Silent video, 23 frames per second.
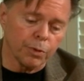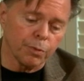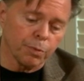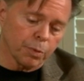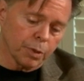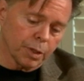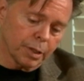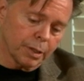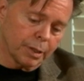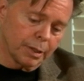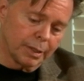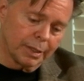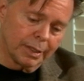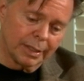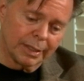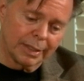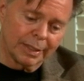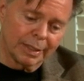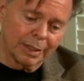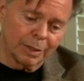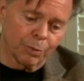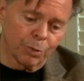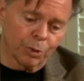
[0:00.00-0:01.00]
forth, right?
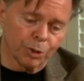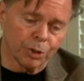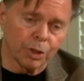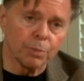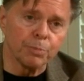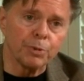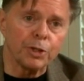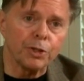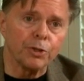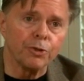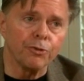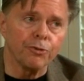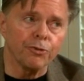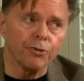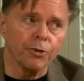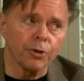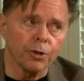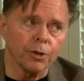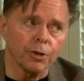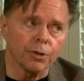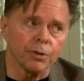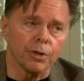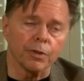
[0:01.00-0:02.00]
We're a little bit
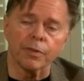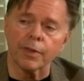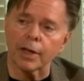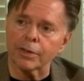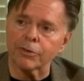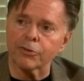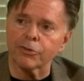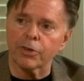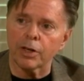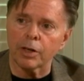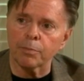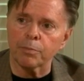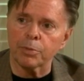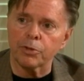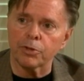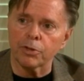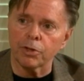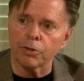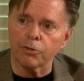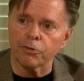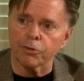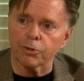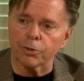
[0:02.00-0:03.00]
concerned that that same
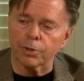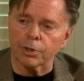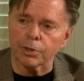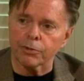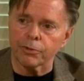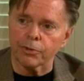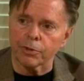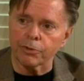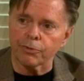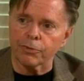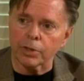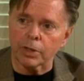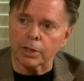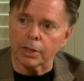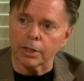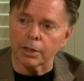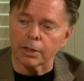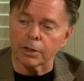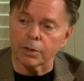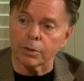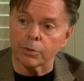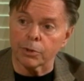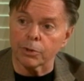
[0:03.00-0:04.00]
potential exists
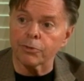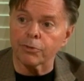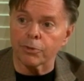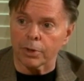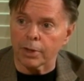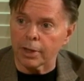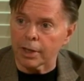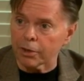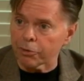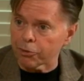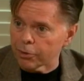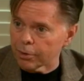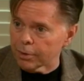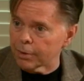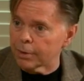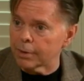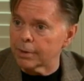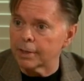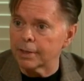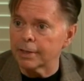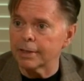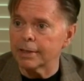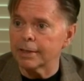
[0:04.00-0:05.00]
again on this election.
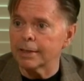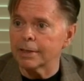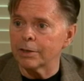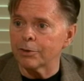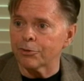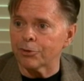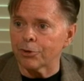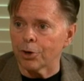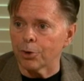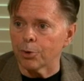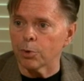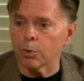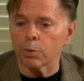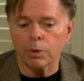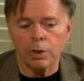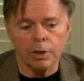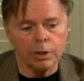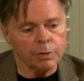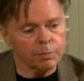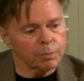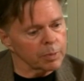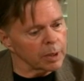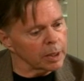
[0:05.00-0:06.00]
So
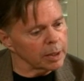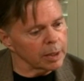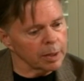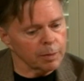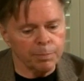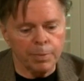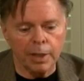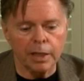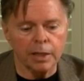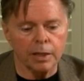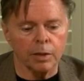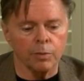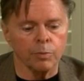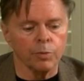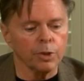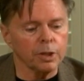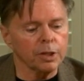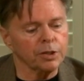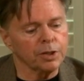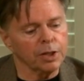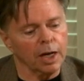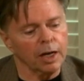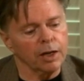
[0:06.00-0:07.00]
it may get
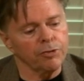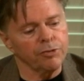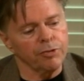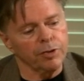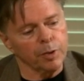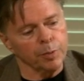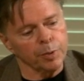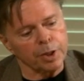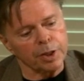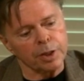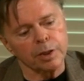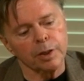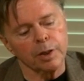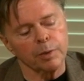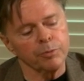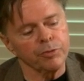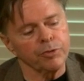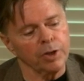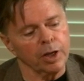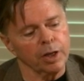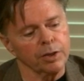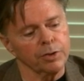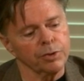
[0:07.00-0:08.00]
really dicey when it
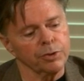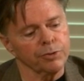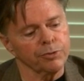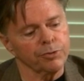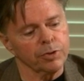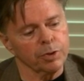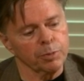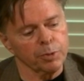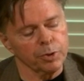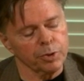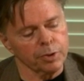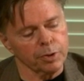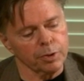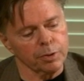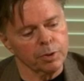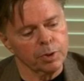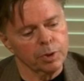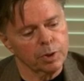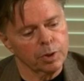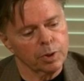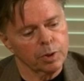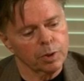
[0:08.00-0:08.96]
comes down to some of the